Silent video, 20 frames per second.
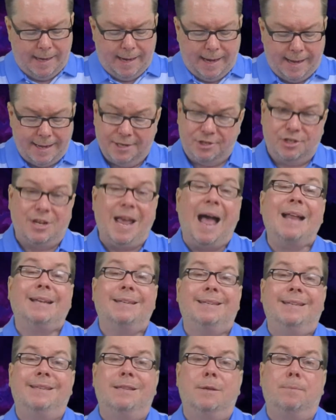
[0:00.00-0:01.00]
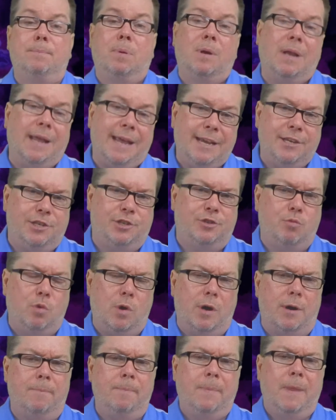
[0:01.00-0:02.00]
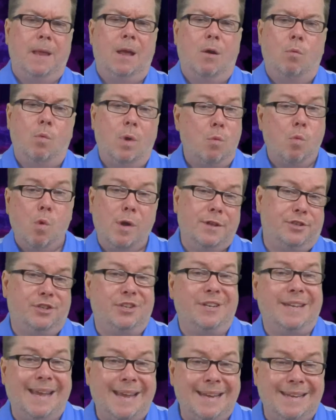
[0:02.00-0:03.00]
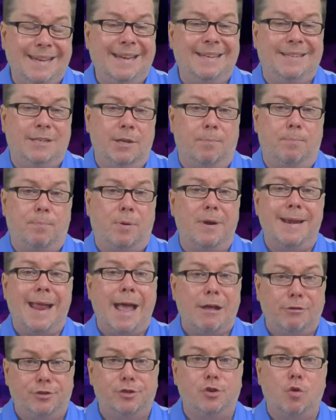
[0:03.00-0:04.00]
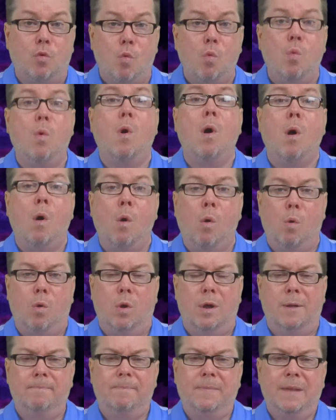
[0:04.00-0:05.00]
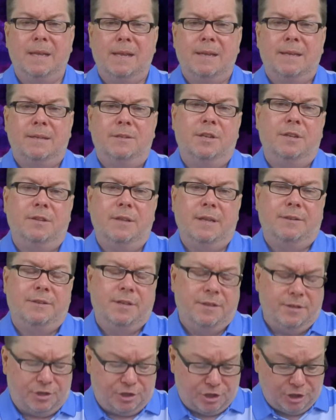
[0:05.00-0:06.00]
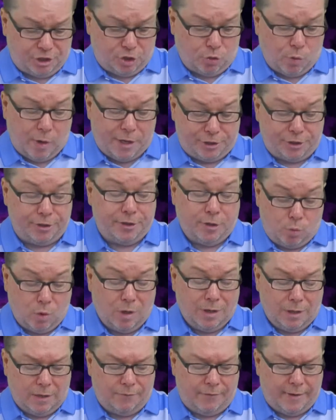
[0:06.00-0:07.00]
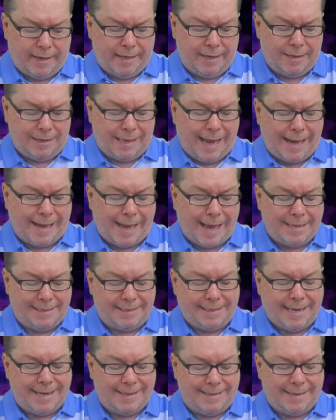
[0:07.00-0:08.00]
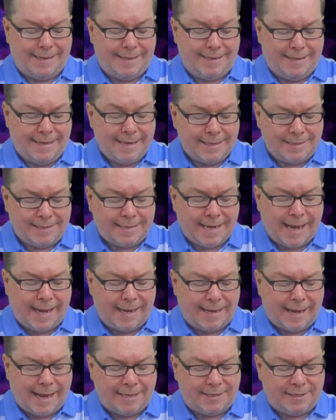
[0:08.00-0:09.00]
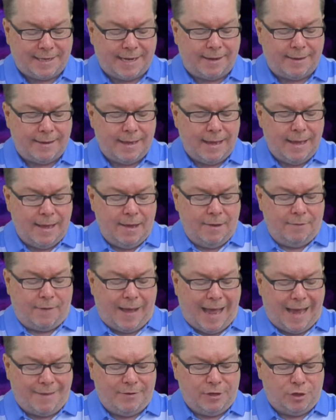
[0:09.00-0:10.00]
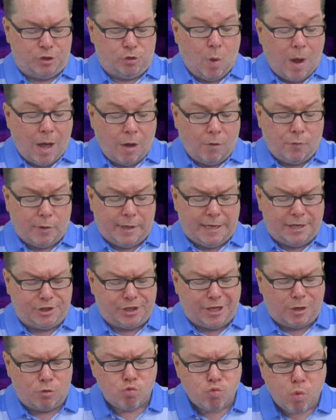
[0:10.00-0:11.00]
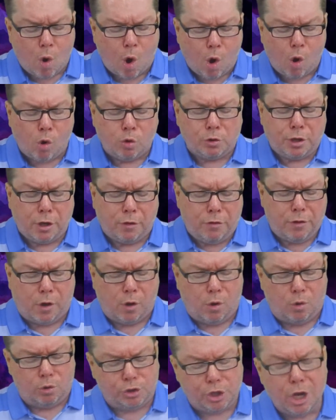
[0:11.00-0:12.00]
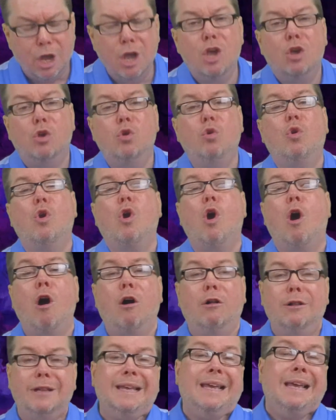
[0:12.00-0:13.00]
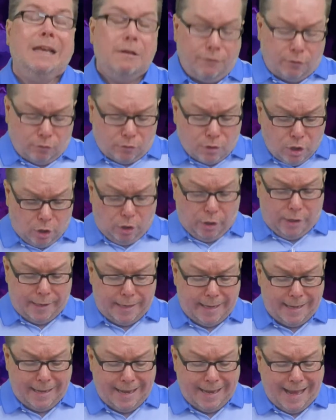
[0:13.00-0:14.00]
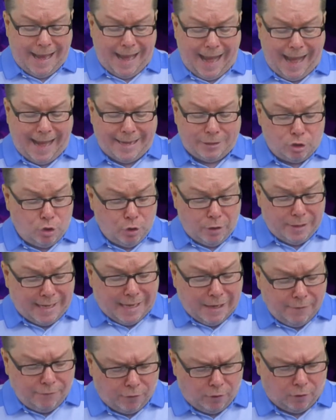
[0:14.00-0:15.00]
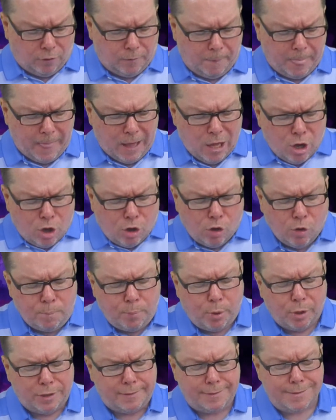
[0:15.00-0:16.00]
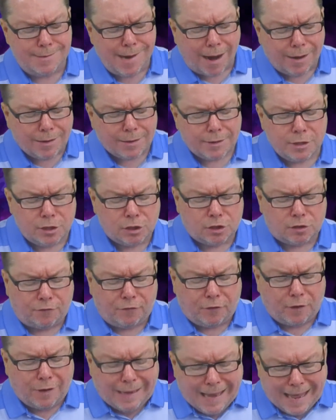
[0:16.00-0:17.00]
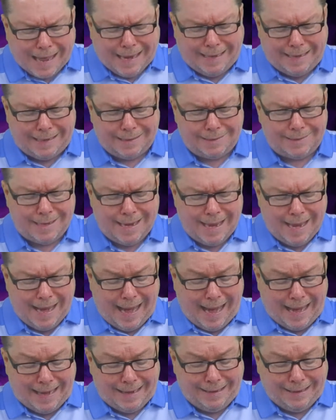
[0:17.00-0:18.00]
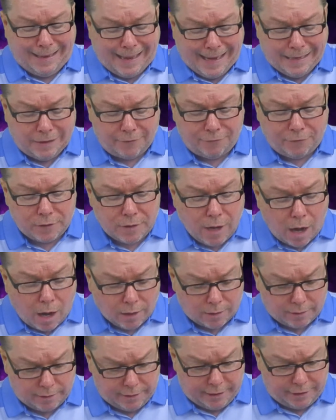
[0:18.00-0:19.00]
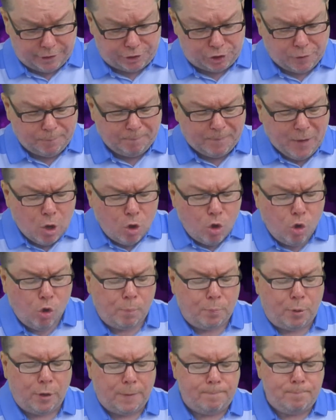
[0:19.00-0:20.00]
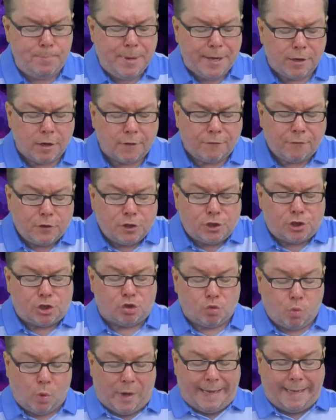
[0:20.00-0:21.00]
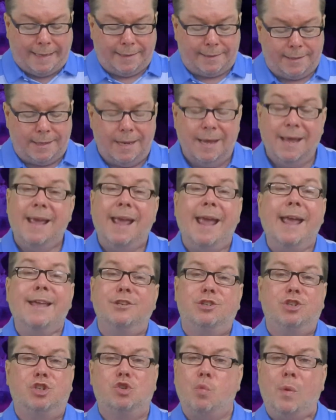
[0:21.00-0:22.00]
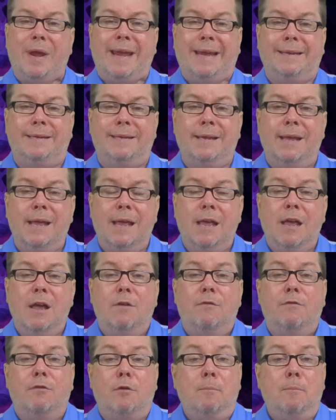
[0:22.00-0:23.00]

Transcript: And it's gotten to the place where we once again need to pronounce a woe to, to the situation that we're living in, like Isaiah did in his day in Isaiah 5 and 12, when he said, Woe to those who call evil good and good evil, who put darkness for light and light for darkness, who put bitter for sweet and sweet for